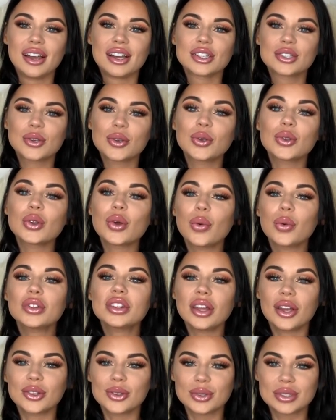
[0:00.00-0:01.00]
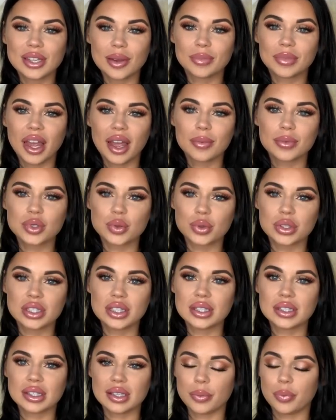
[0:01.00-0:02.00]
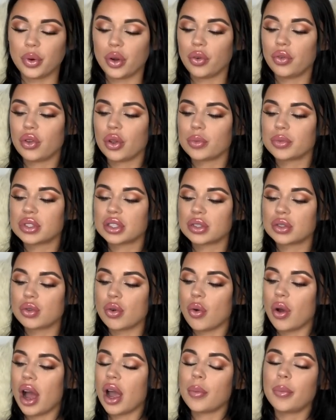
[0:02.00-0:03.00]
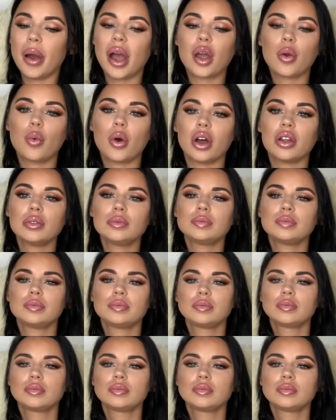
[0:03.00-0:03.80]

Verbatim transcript: So you know what I do sometimes with these perfumes? So I buy one.